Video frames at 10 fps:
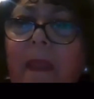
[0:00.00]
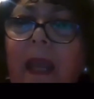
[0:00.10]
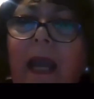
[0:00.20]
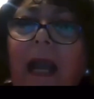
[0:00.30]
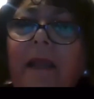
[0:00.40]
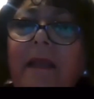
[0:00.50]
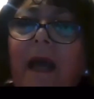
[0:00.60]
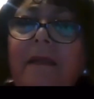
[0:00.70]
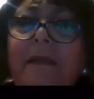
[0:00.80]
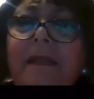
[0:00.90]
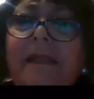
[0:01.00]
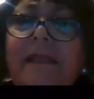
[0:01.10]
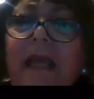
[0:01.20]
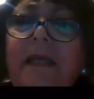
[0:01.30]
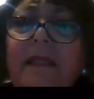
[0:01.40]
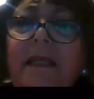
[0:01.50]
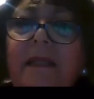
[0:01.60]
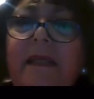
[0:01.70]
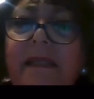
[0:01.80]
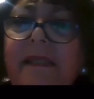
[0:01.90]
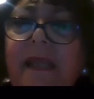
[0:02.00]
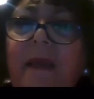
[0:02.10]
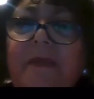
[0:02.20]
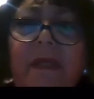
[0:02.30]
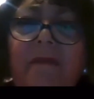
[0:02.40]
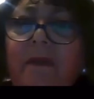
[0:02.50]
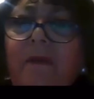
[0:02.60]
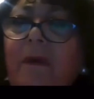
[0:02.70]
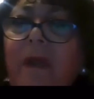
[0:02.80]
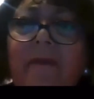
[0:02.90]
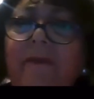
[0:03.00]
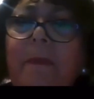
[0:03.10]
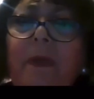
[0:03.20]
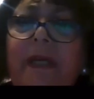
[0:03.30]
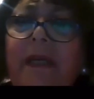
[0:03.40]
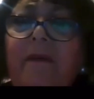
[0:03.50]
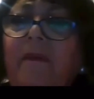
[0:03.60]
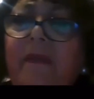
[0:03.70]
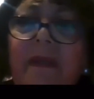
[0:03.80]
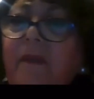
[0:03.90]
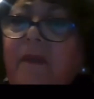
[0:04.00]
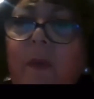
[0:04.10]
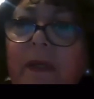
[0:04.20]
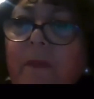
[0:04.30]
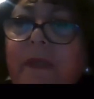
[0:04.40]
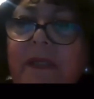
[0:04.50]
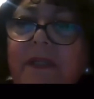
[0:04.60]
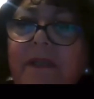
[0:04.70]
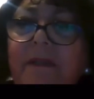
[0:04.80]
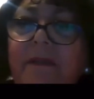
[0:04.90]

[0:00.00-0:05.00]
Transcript: and understanding and accepting that not everybody can think the way we do.